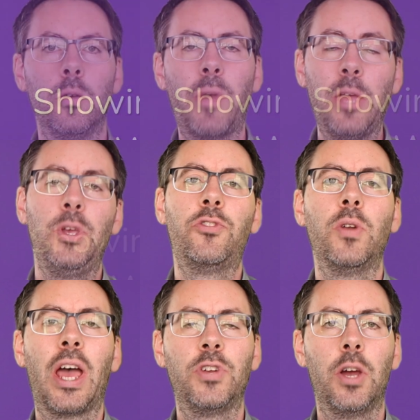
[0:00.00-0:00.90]
Maybe you don't
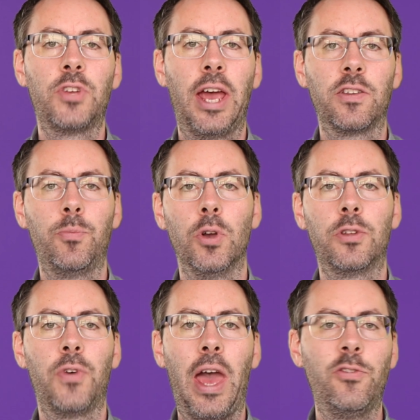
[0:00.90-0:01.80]
have enough textbooks
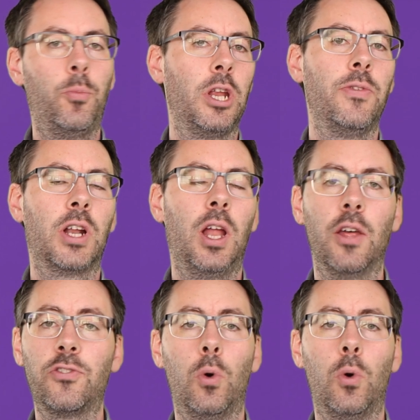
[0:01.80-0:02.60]
for everybody in the class,